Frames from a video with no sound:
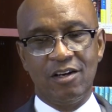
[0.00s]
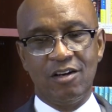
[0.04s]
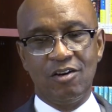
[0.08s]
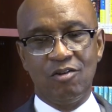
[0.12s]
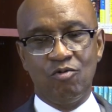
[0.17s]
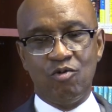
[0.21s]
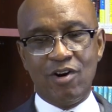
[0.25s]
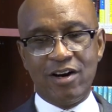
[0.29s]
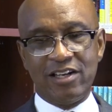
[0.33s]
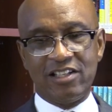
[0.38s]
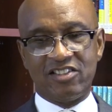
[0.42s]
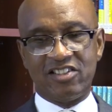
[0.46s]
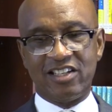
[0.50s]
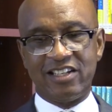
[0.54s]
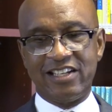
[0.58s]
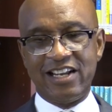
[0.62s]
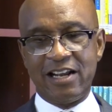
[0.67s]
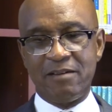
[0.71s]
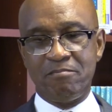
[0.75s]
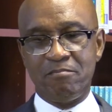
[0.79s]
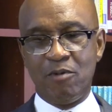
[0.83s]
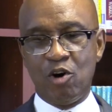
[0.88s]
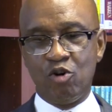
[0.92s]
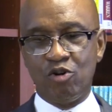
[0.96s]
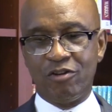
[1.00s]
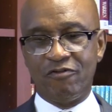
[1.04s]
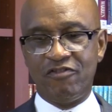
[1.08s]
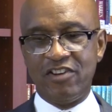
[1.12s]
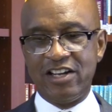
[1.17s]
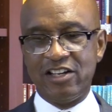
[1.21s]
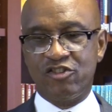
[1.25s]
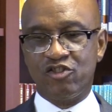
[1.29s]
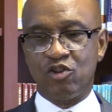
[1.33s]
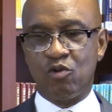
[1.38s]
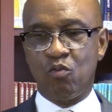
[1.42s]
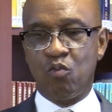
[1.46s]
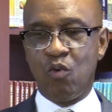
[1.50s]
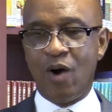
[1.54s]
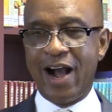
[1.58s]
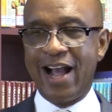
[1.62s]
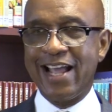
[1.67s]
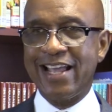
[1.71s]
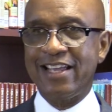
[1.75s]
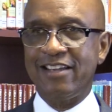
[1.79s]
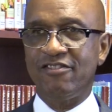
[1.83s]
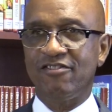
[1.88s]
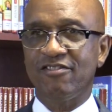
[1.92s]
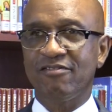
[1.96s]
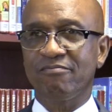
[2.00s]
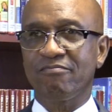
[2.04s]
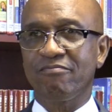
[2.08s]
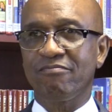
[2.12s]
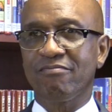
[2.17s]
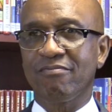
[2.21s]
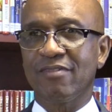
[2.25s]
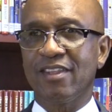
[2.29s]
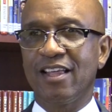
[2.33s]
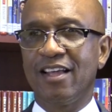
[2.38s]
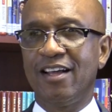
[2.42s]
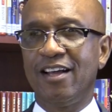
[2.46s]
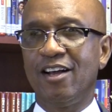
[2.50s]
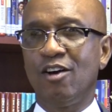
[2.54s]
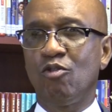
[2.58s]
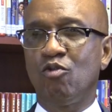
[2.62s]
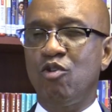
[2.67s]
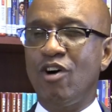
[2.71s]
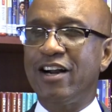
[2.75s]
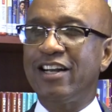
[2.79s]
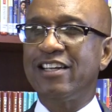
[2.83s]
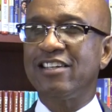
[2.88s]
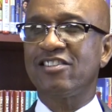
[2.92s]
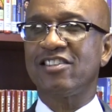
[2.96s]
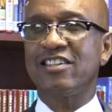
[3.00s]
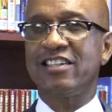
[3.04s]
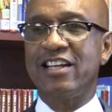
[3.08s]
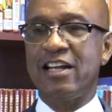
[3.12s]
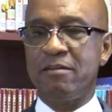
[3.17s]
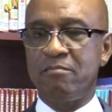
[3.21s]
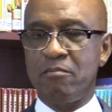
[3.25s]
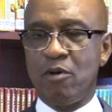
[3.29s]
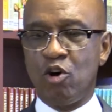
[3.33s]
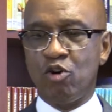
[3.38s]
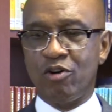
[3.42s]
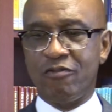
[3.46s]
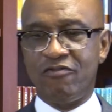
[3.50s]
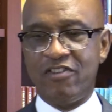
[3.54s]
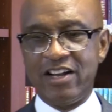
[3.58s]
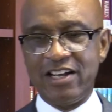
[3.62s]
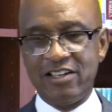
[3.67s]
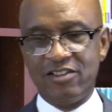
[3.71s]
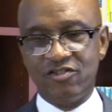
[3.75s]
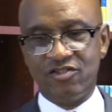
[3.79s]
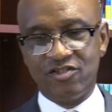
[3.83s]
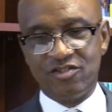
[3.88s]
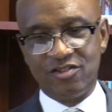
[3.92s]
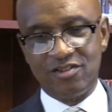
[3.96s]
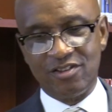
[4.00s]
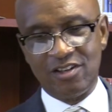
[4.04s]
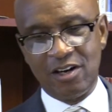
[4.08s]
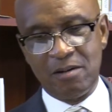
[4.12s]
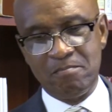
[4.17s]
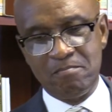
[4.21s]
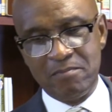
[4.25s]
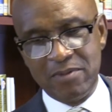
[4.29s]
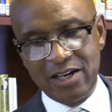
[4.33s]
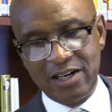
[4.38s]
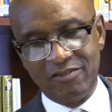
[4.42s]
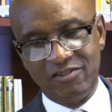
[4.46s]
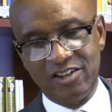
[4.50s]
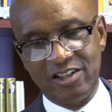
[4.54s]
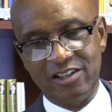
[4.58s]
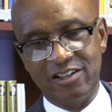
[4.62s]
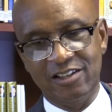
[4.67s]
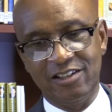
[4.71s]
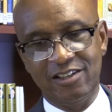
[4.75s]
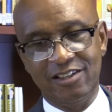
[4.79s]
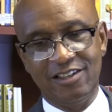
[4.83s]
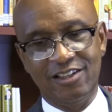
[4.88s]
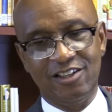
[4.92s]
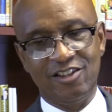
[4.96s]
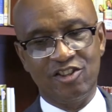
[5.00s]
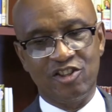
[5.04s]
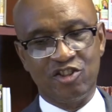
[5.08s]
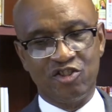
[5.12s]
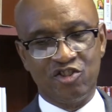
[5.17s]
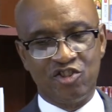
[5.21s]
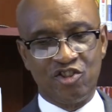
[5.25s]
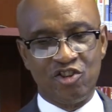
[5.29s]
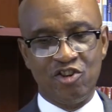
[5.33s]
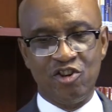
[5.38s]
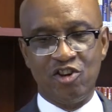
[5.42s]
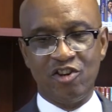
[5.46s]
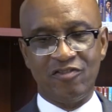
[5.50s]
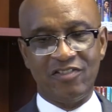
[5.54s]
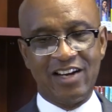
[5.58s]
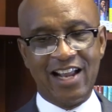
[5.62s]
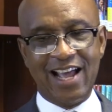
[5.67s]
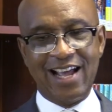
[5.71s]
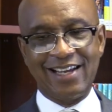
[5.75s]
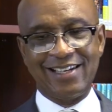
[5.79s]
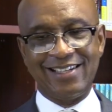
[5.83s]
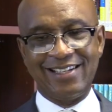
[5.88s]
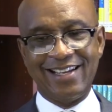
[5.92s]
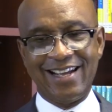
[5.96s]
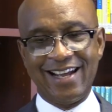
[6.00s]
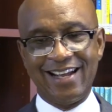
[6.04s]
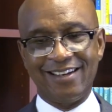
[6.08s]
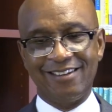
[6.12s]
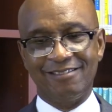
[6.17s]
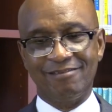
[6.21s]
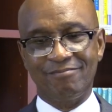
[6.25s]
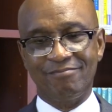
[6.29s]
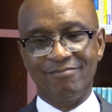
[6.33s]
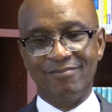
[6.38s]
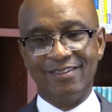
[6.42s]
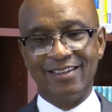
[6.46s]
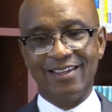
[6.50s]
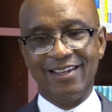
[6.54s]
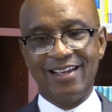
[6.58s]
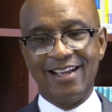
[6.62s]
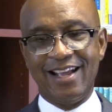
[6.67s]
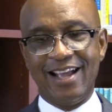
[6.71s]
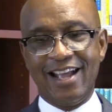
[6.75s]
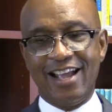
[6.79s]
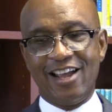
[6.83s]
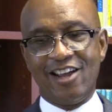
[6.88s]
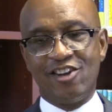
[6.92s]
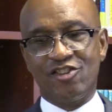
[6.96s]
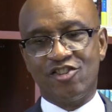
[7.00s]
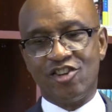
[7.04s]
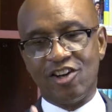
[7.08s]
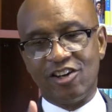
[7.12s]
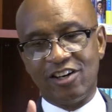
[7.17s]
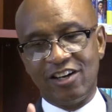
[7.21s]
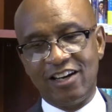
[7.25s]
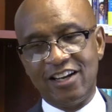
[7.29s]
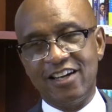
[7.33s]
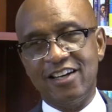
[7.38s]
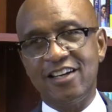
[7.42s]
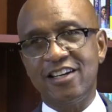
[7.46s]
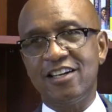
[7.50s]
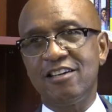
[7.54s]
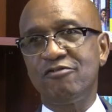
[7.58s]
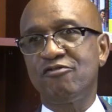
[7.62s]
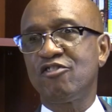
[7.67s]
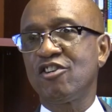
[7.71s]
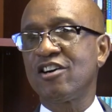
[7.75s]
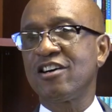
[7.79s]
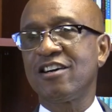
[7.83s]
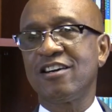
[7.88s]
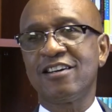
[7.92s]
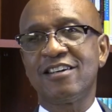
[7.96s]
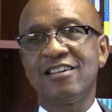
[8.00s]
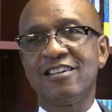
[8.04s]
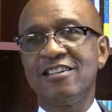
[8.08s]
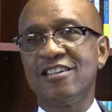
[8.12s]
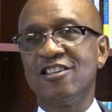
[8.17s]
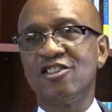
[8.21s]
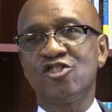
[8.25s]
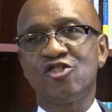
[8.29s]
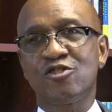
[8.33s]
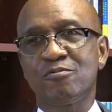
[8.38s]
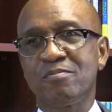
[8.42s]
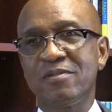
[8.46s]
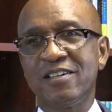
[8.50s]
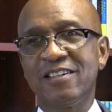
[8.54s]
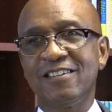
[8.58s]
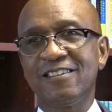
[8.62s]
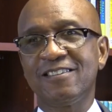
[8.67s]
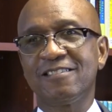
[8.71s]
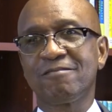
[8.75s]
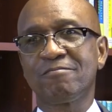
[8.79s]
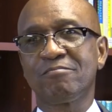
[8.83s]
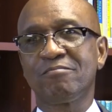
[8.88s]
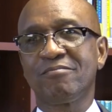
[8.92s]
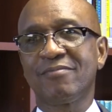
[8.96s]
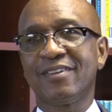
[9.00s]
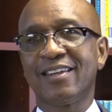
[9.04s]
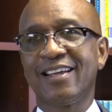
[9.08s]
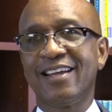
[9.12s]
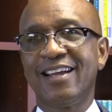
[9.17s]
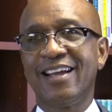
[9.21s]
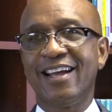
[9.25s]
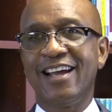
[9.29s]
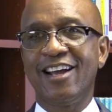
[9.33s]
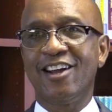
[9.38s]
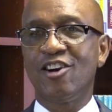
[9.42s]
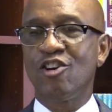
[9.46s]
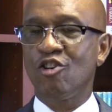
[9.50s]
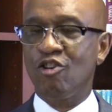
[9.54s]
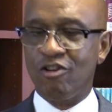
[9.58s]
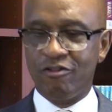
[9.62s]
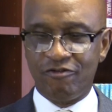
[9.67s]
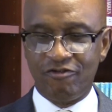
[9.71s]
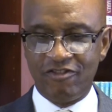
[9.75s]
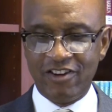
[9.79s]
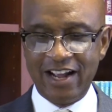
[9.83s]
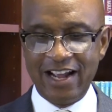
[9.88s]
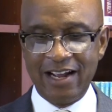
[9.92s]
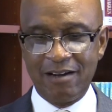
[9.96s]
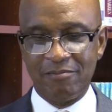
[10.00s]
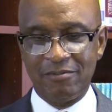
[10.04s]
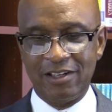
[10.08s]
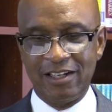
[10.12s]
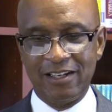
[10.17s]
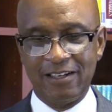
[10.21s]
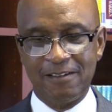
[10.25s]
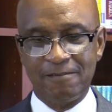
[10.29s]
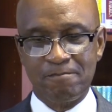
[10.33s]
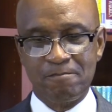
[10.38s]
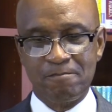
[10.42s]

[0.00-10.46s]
What is it that motivates a wife? What is it that motivates a mother to serve like that? It's her love for her husband and her family.